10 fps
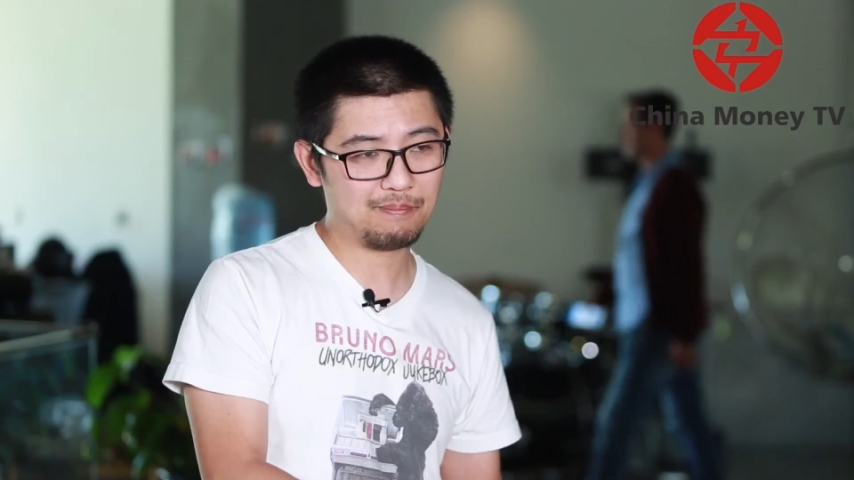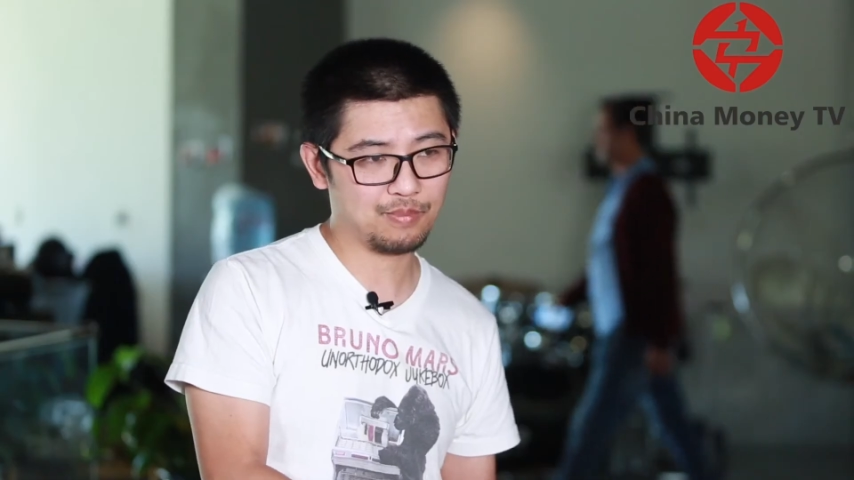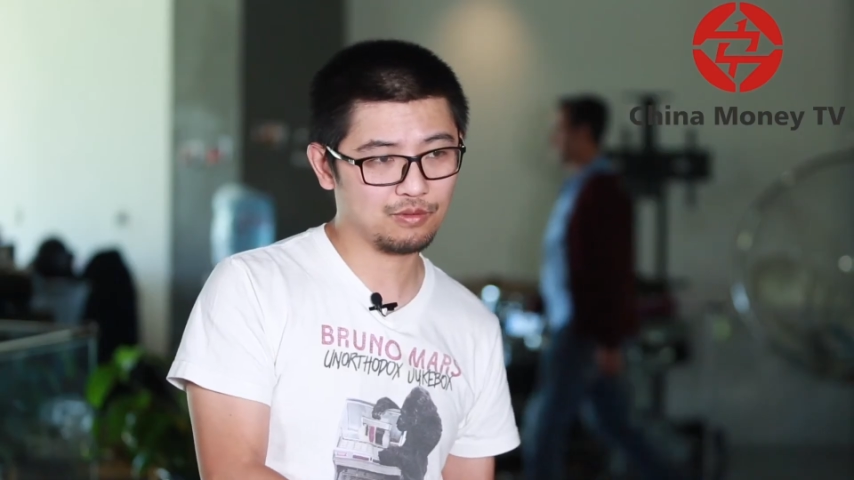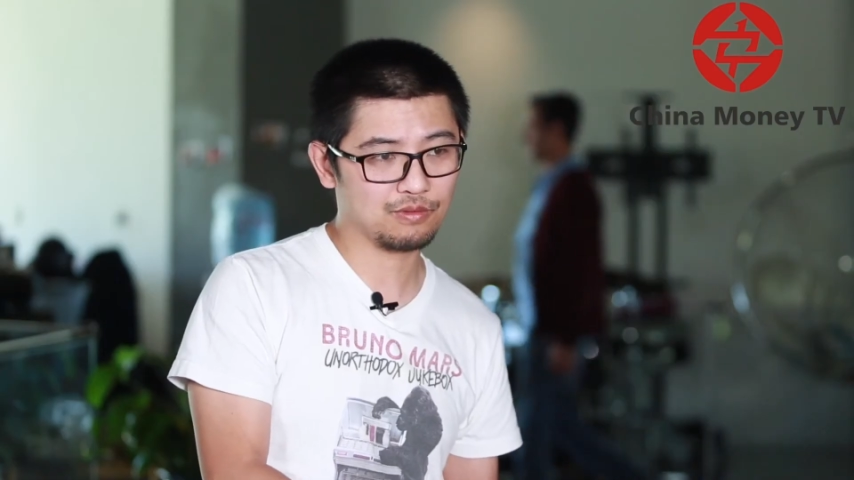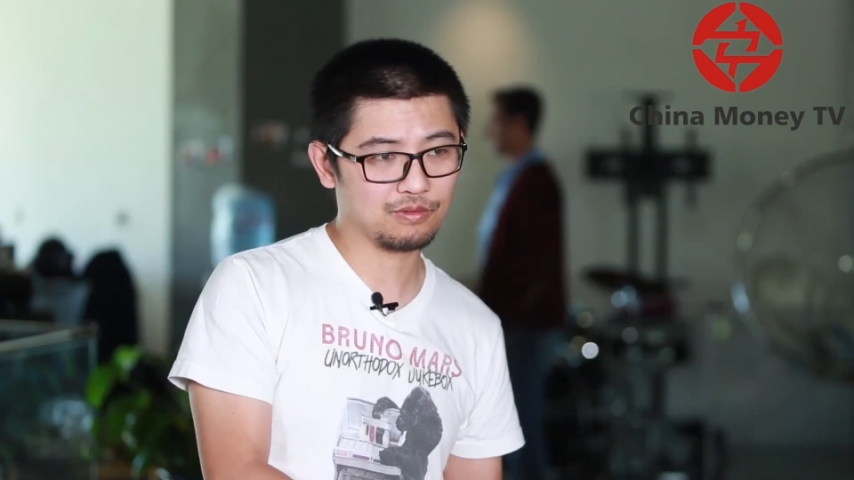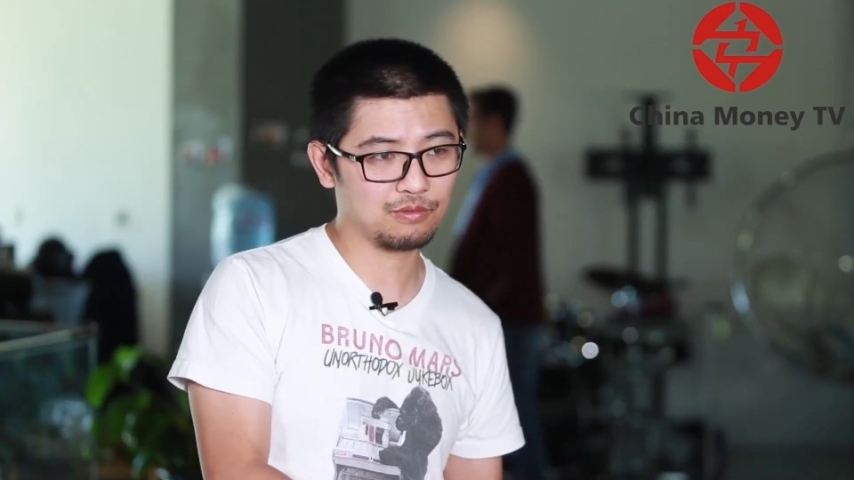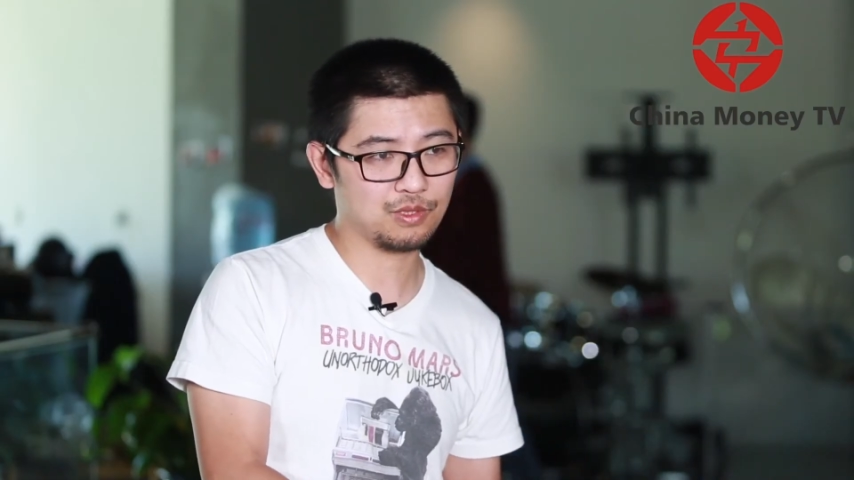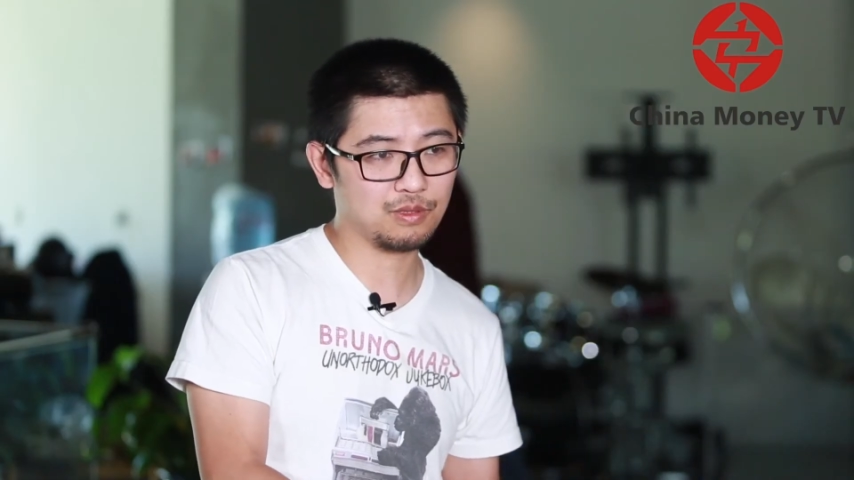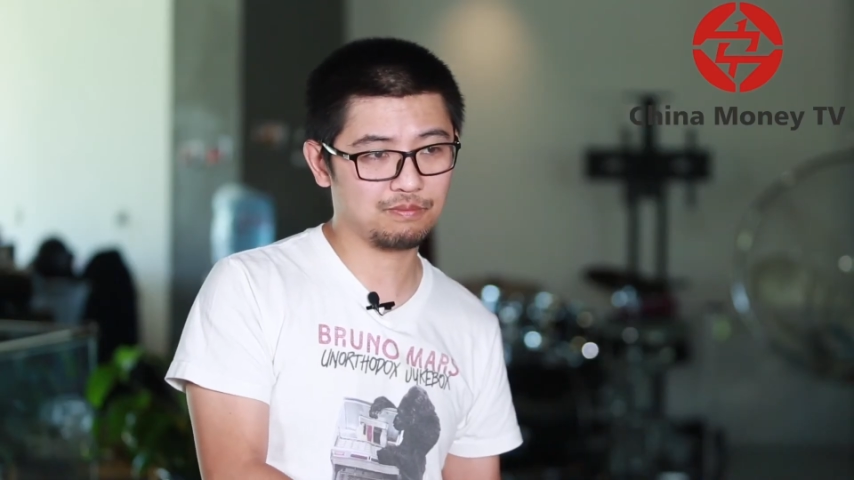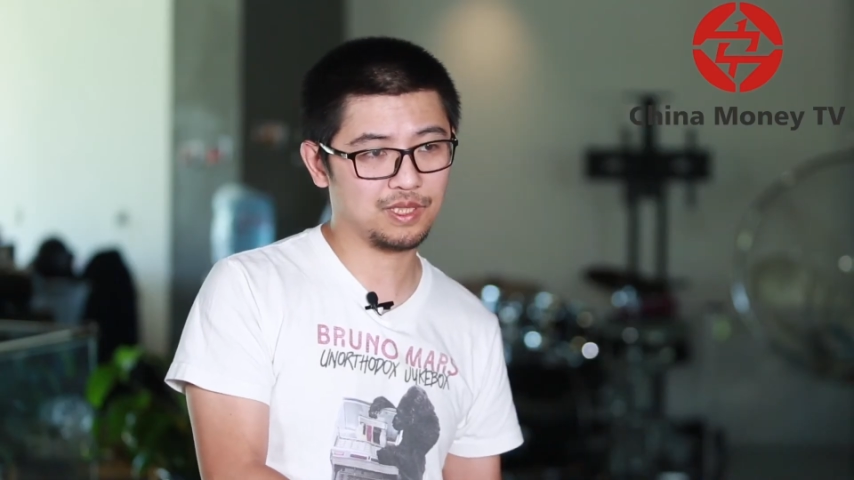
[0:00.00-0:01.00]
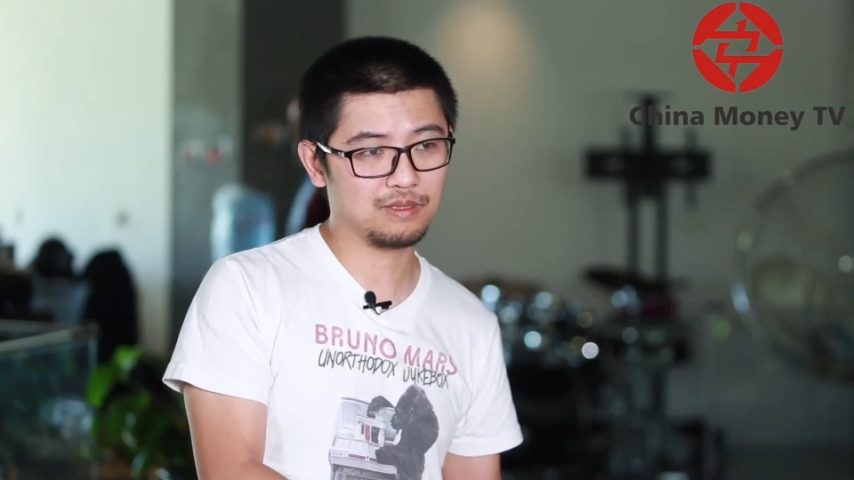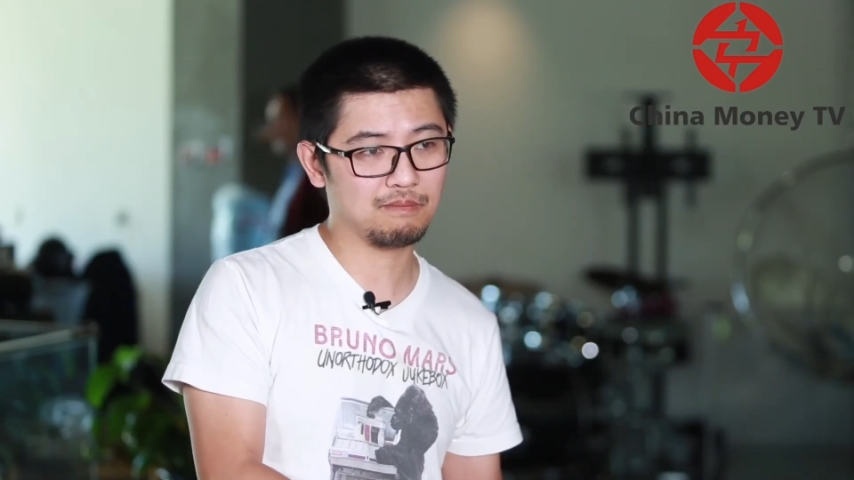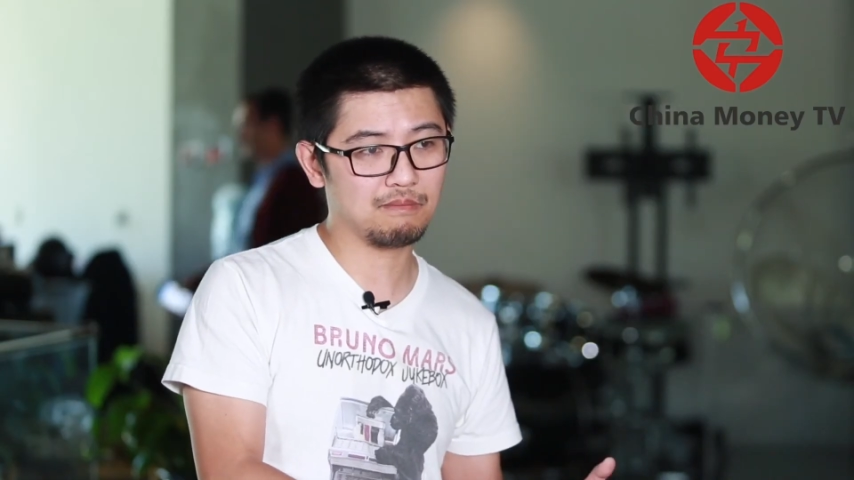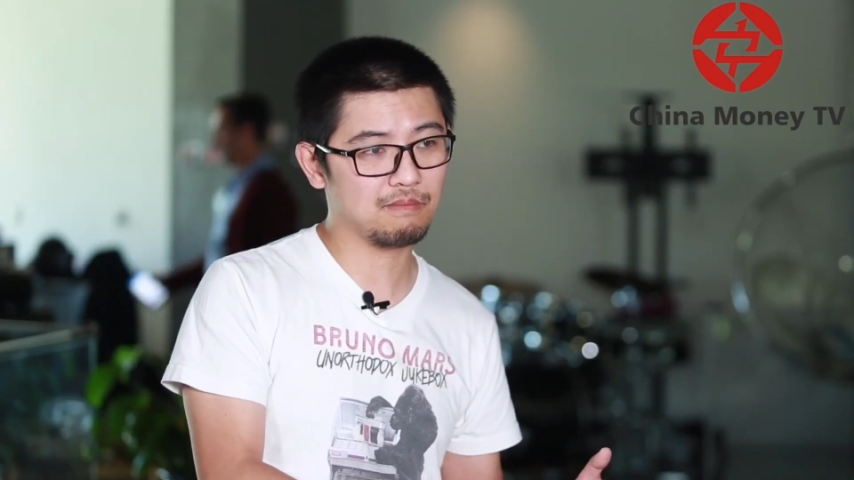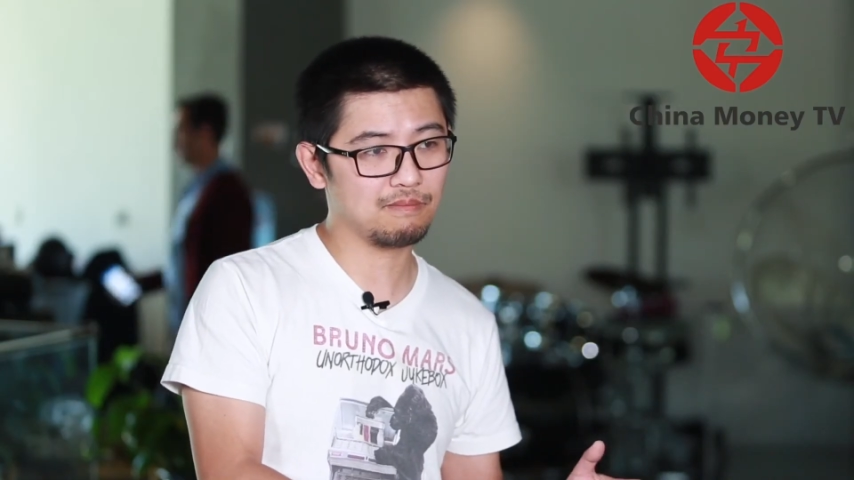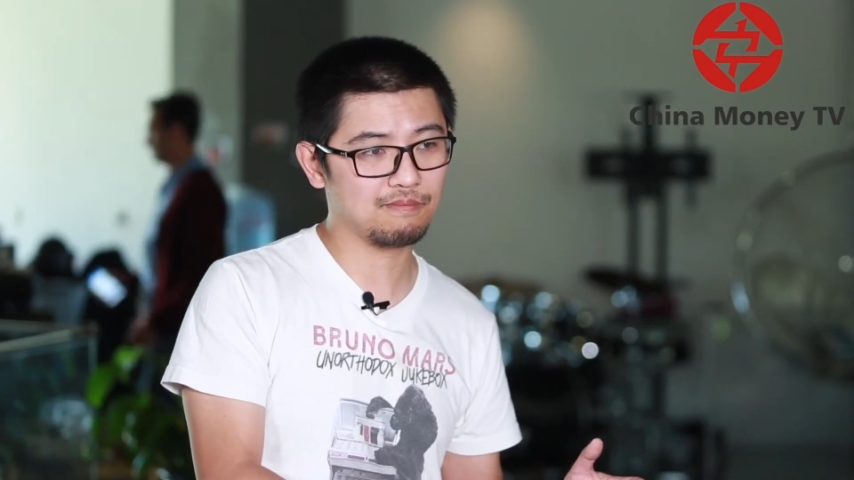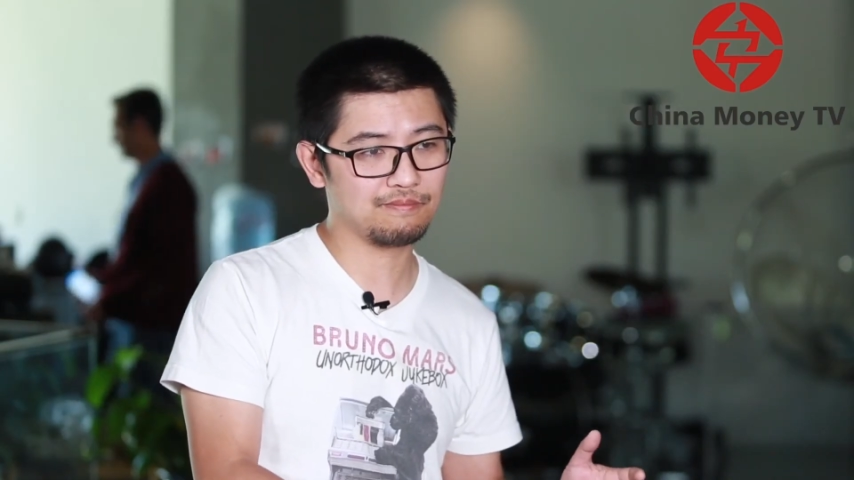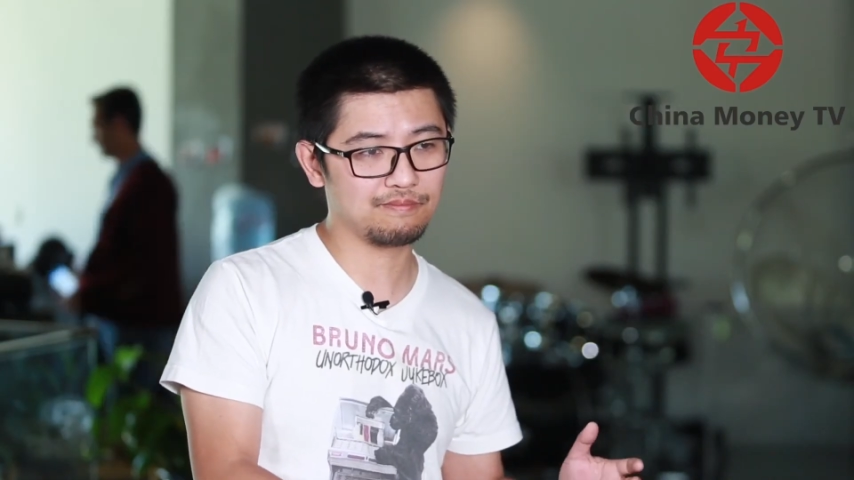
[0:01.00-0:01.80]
Pebble will be the most